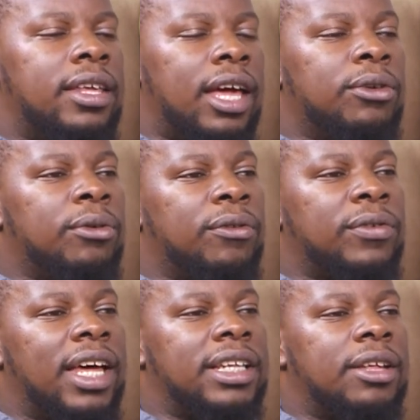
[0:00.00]
Yeah, do you know
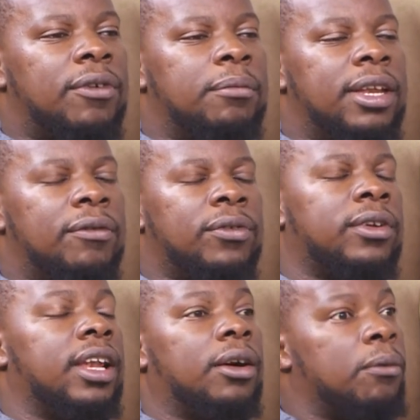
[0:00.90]
that the forbidden
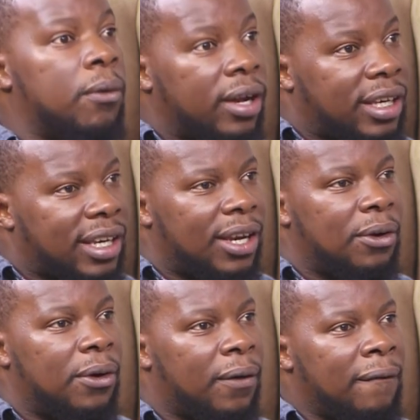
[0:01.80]
fruit? Like, what?
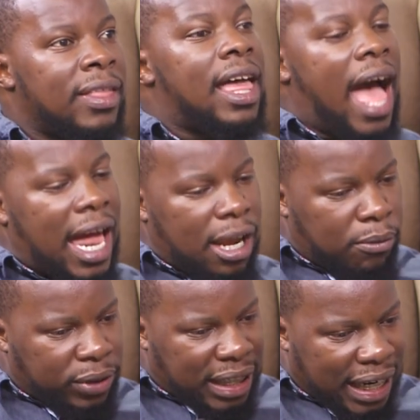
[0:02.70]
No.
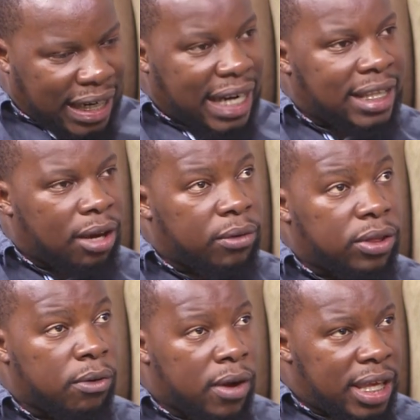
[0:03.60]
Adam was right there
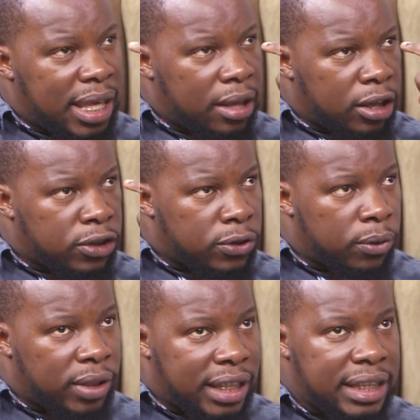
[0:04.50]
with you. He
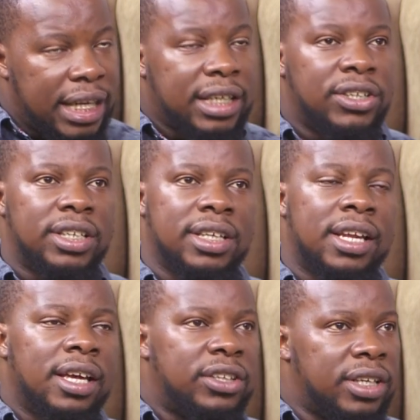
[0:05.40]
saw the snake
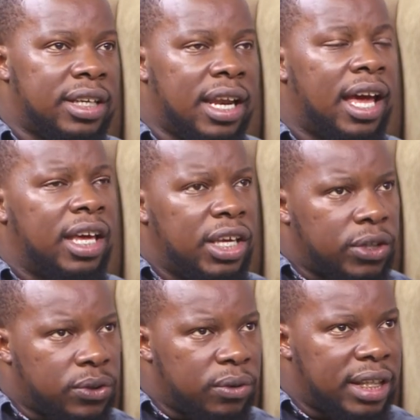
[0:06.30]
cheating her. He
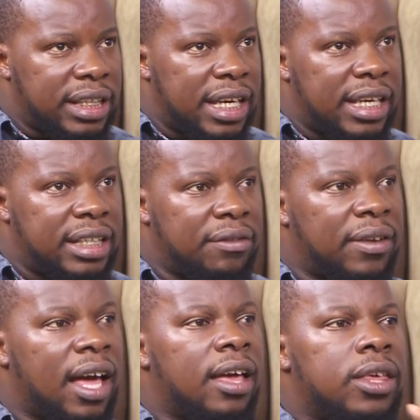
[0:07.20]
saw the snake
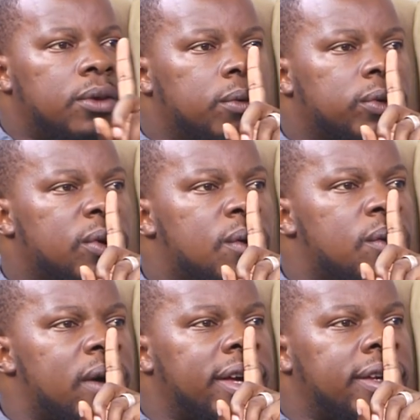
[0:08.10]
deceiving her. He was
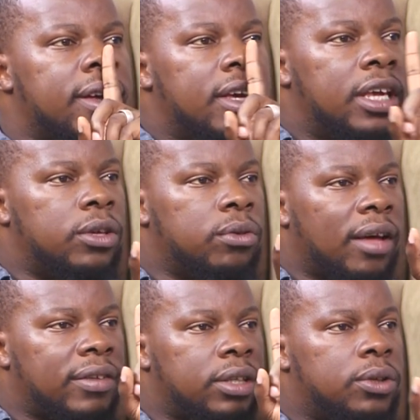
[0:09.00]
quiet. He should
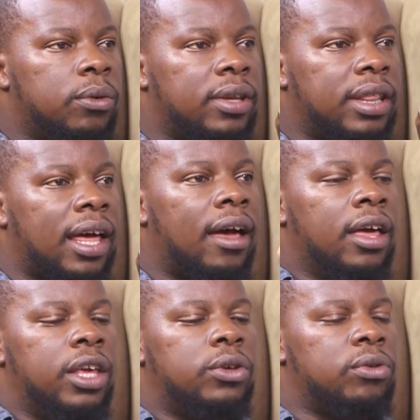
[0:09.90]
have stood there.
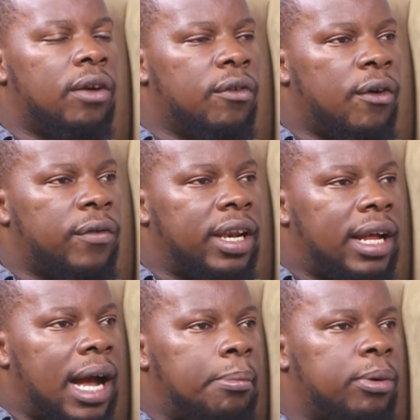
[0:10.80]
He should have
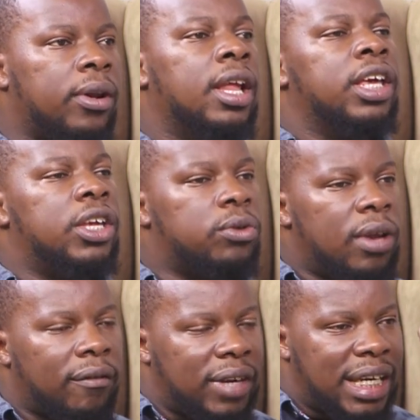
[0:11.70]
offered couple. He
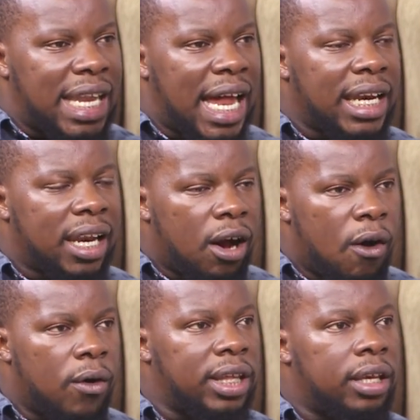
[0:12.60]
should have done
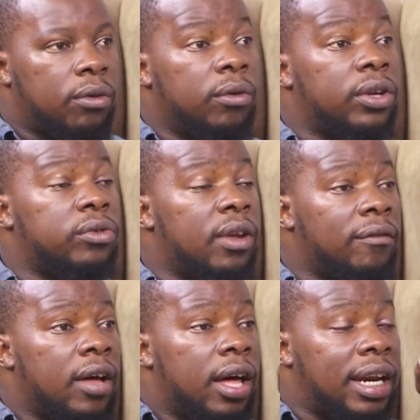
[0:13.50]
all that he could. He should
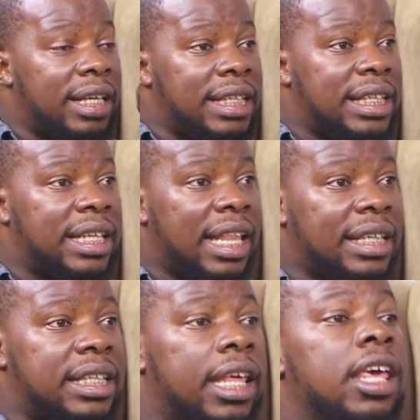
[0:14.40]
have resisted
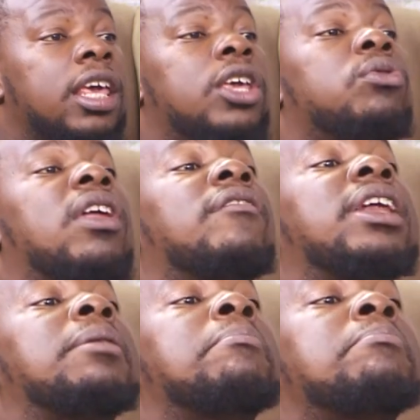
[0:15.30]
that snake. He should have
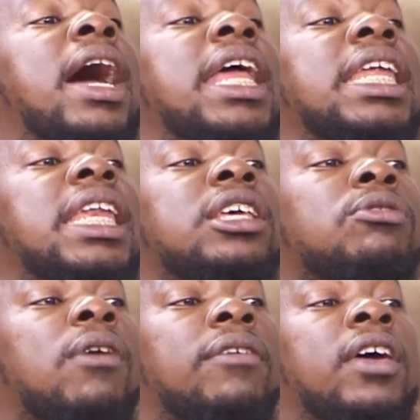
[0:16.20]
reminded
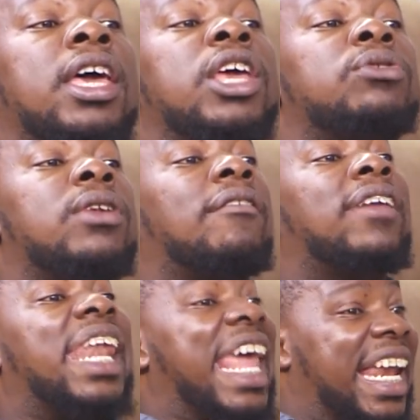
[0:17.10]
his wife. He should have
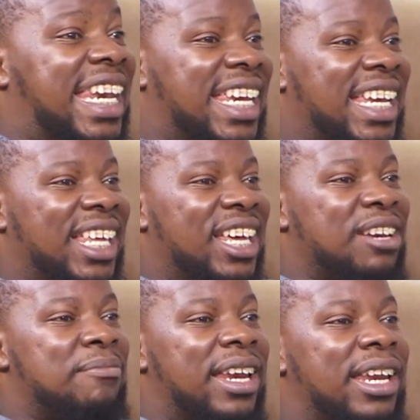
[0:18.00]
led.
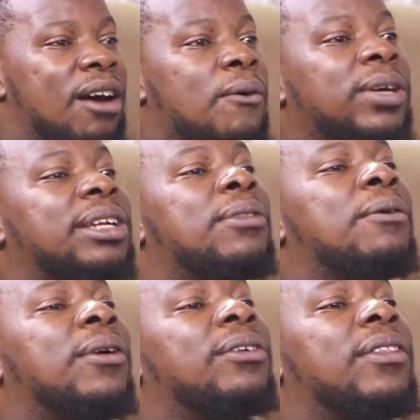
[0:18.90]
Reminded her, washed her with
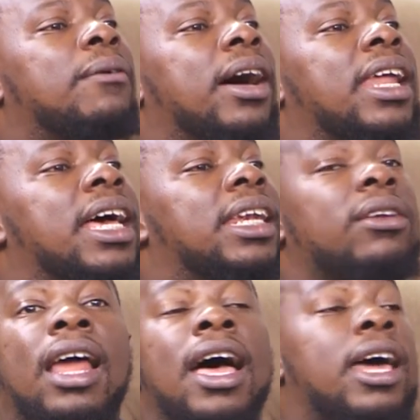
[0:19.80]
the water of the word,
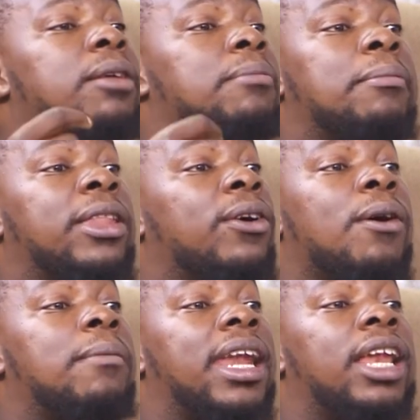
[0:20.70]
tell her, remember the
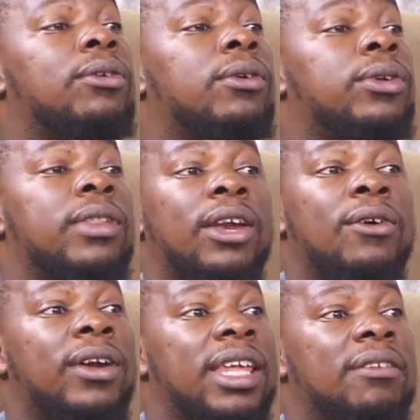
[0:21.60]
command I told you that
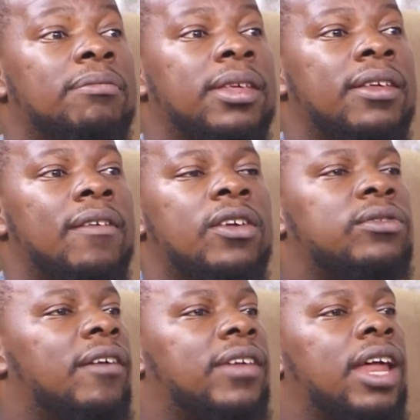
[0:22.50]
God gave me. He
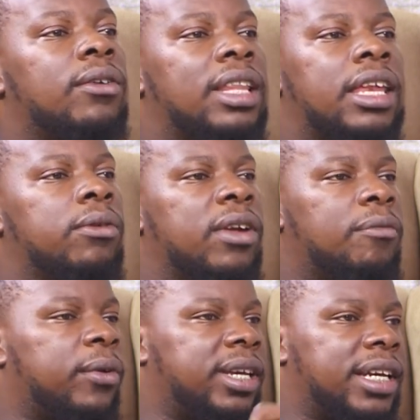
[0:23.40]
should have done all that. He would
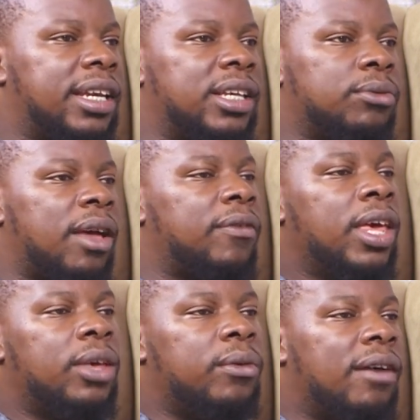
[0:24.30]
have protected his wife.
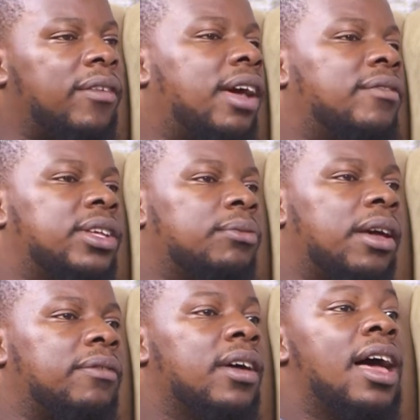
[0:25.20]
He would have loved his
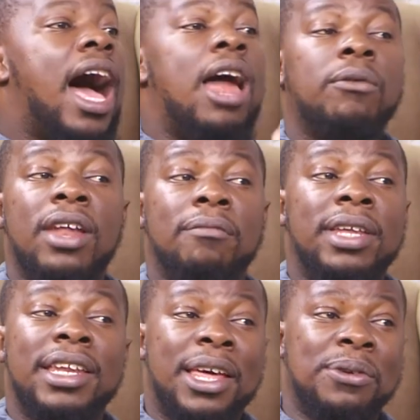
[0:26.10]
wife and would have
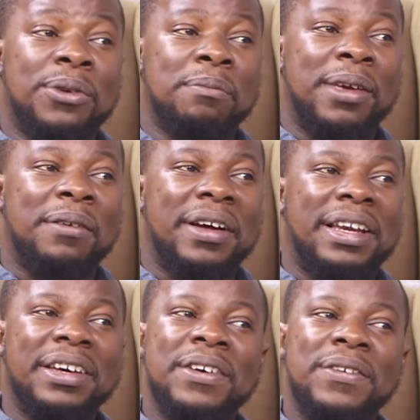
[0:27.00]
been in a utopia world.